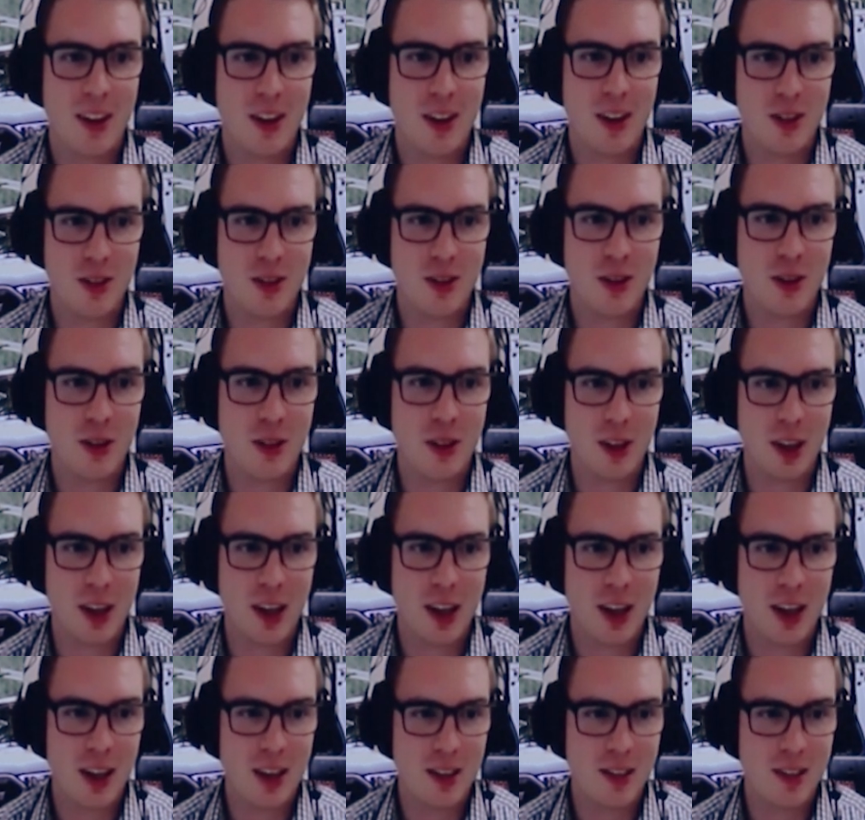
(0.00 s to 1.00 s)
it's not the
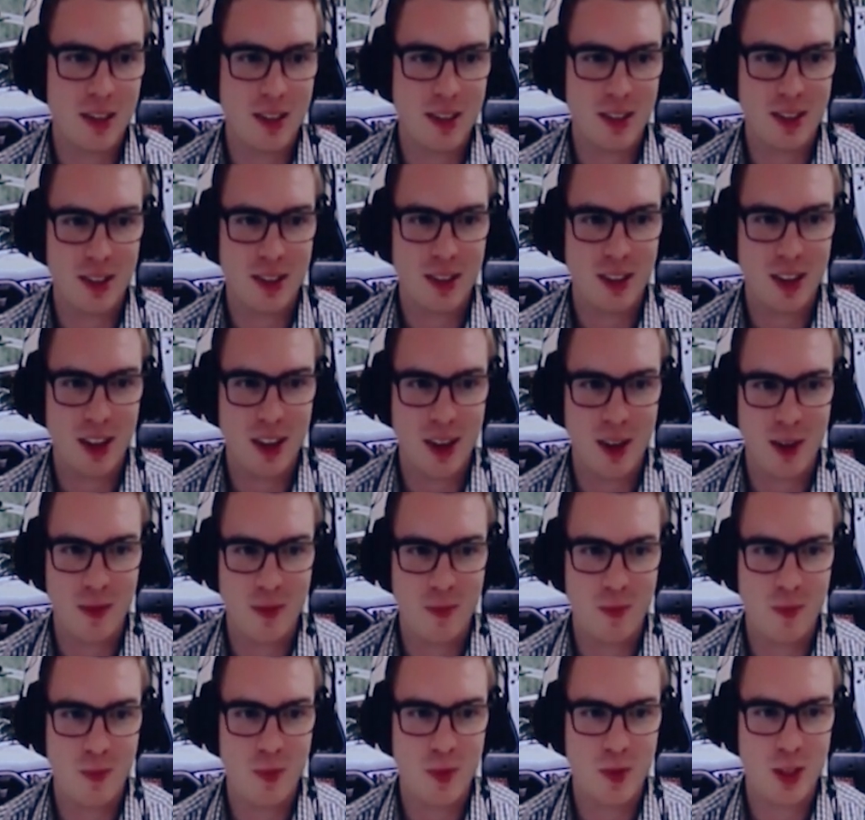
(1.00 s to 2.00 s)
case.
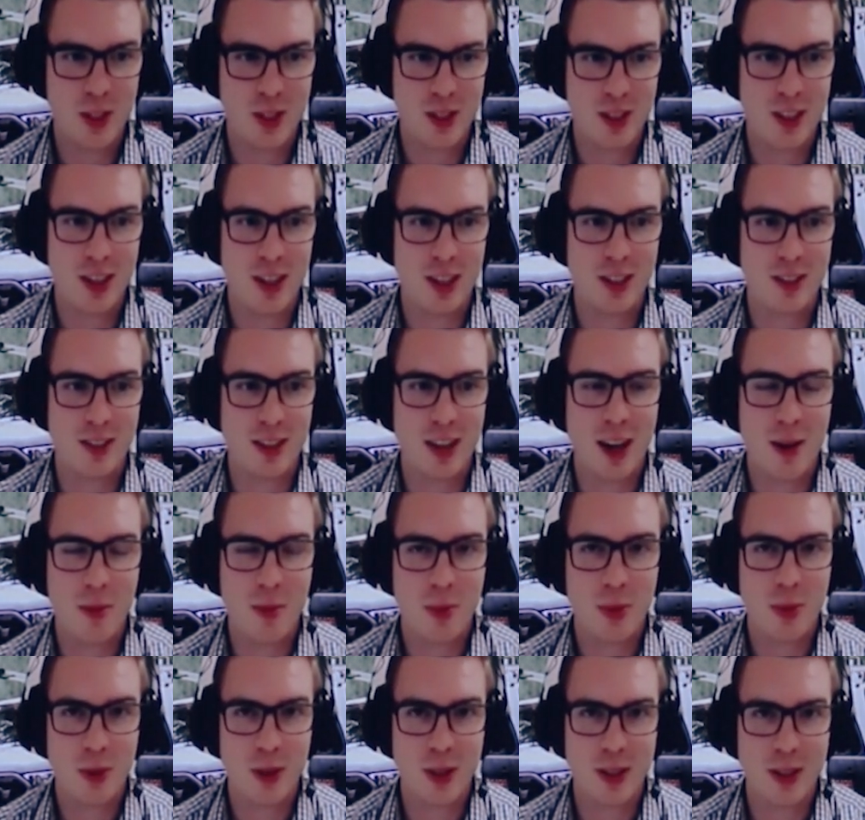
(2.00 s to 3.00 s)
Just an
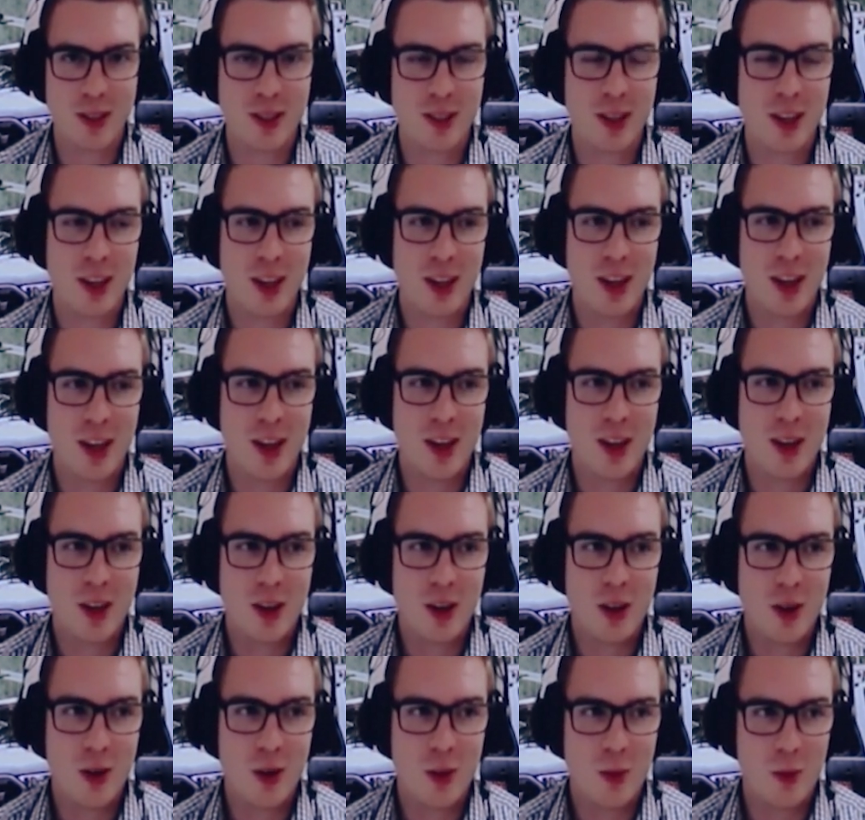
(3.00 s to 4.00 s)
example is
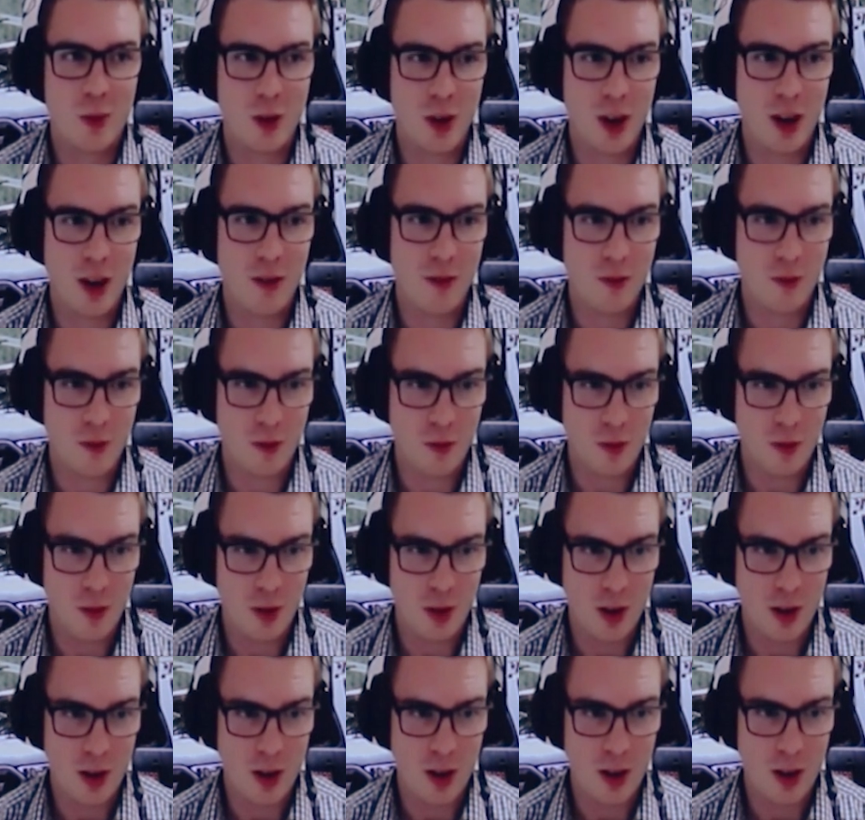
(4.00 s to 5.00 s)
we have
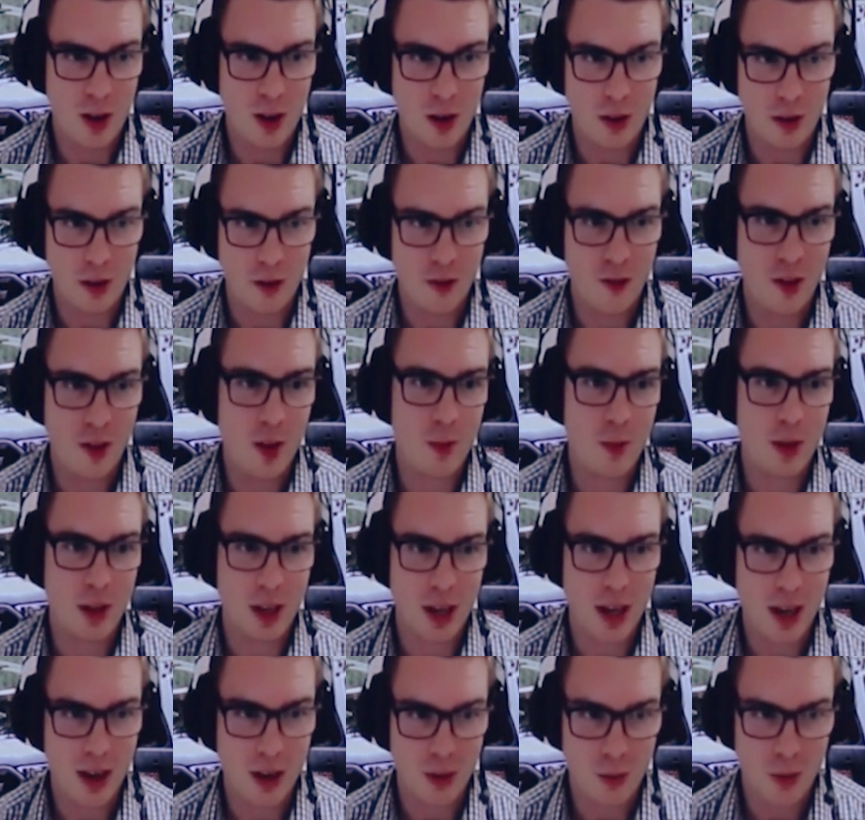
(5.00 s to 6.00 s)
a lot of
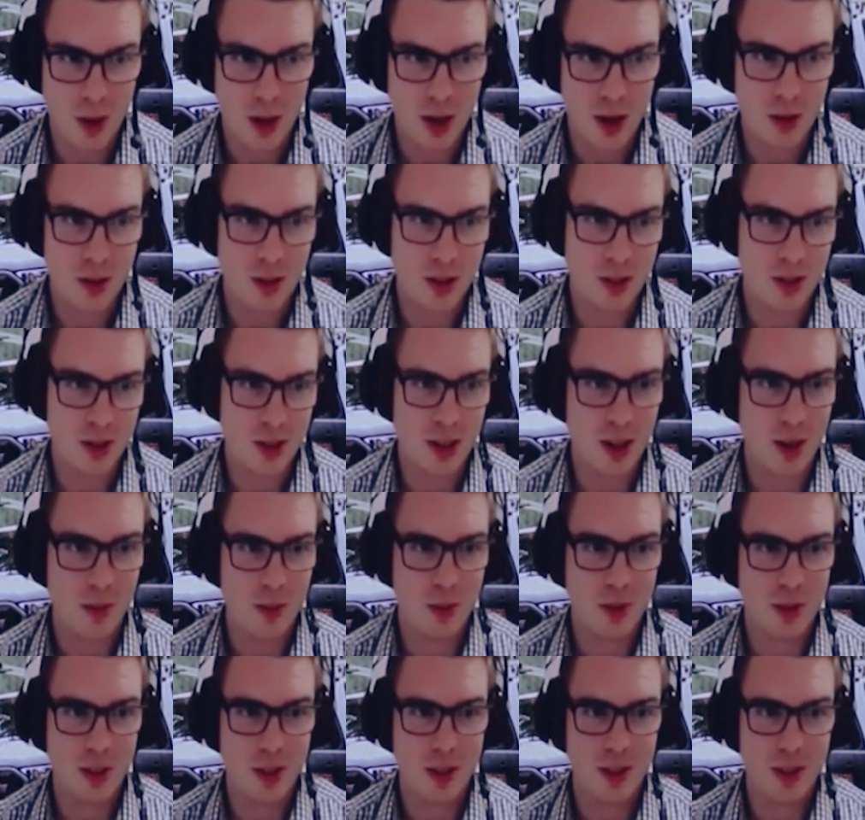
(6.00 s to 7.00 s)
fabricator welder
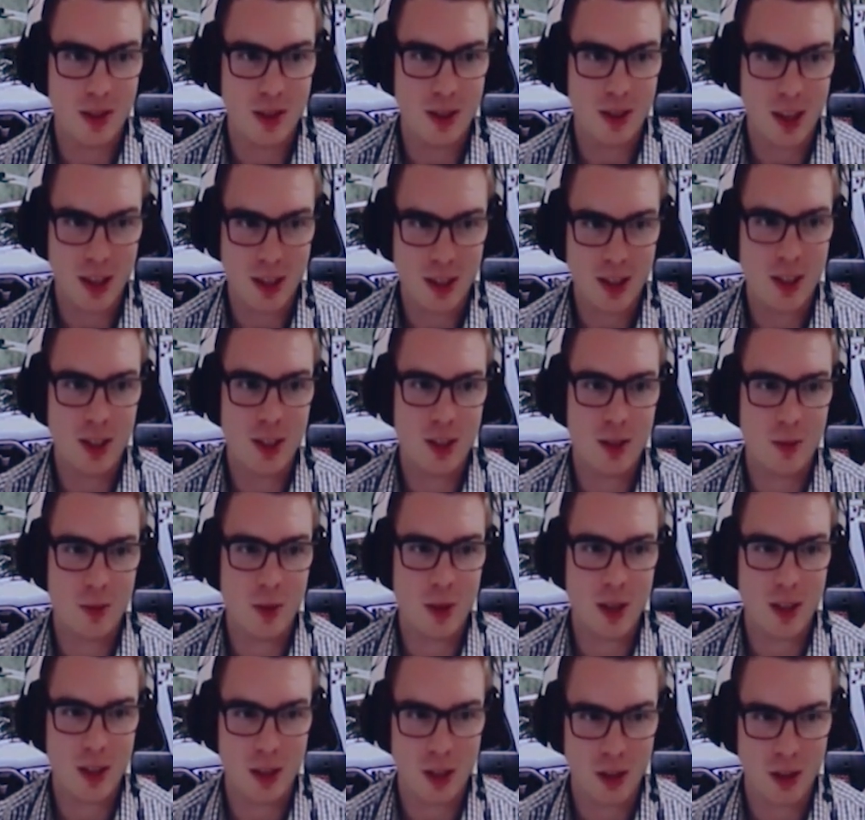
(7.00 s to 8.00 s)
types, and they tend to
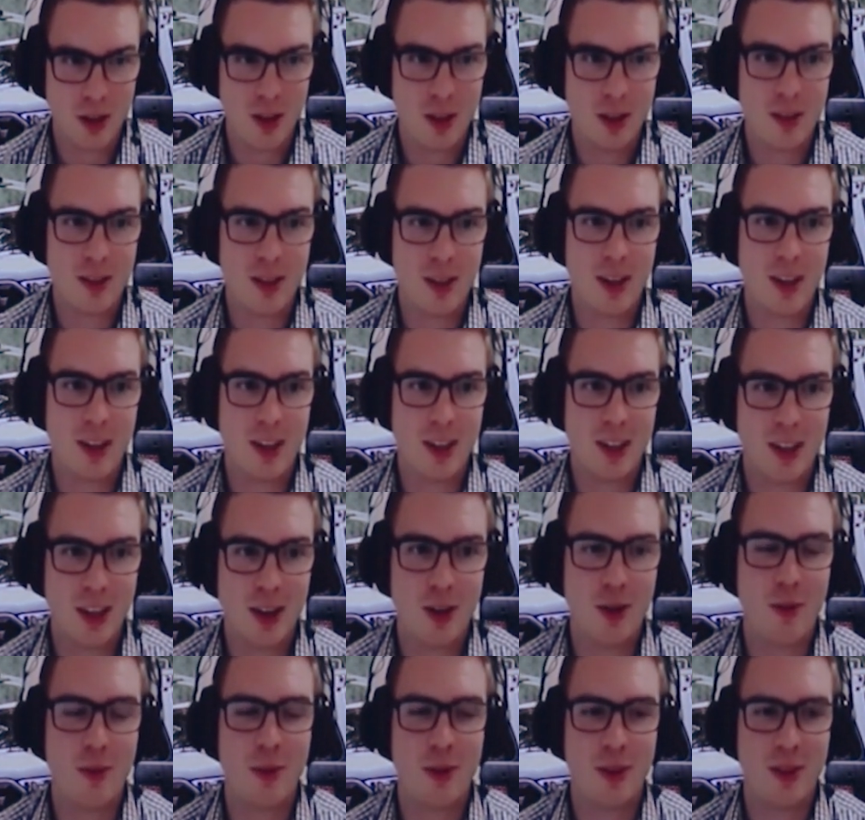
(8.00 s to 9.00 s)
be the kind that get
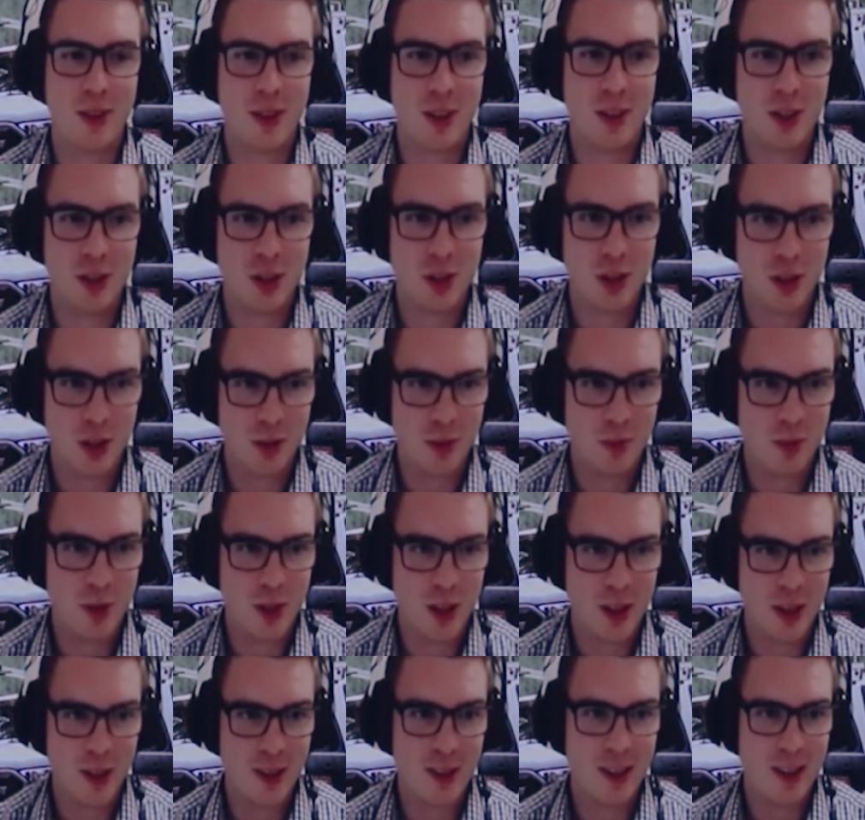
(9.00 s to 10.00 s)
on with their job.
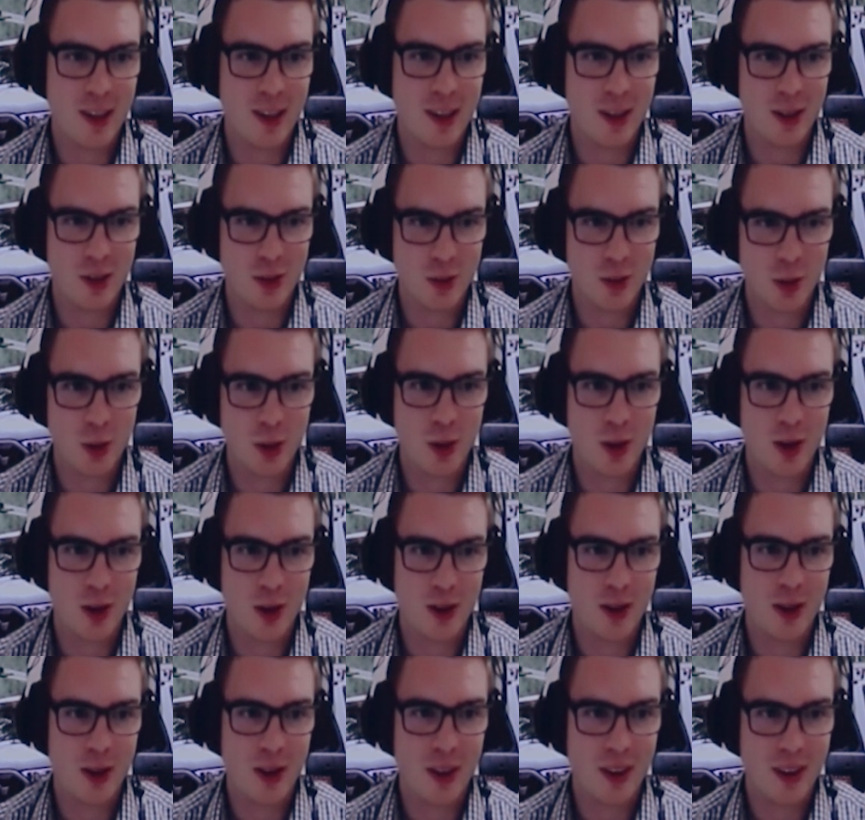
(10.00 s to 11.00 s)
They don't talk a
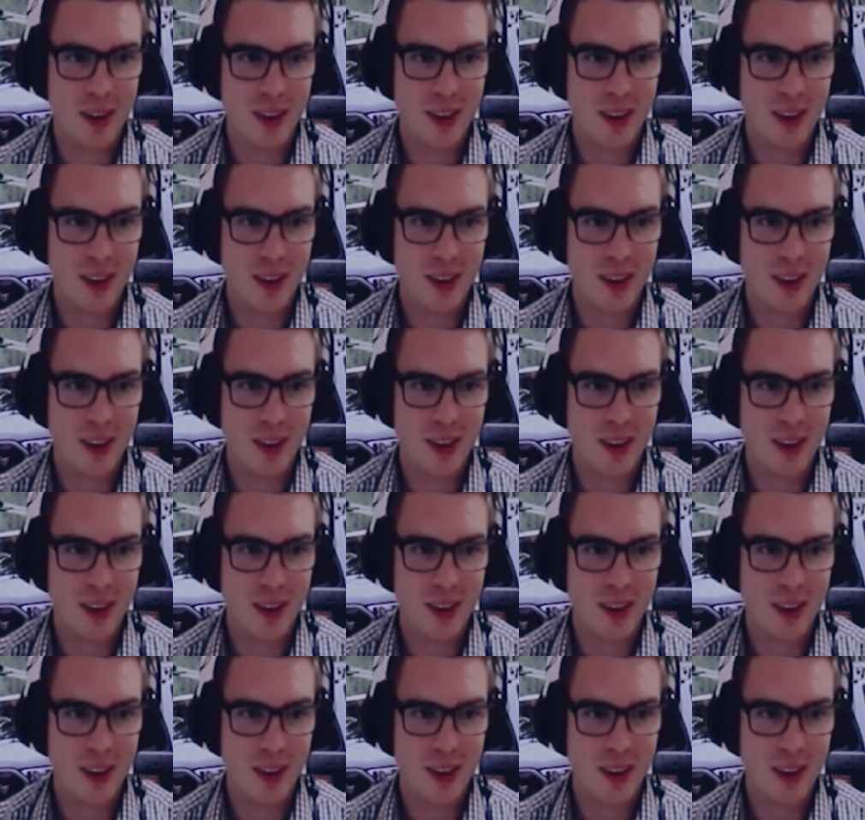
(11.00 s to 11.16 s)
lot.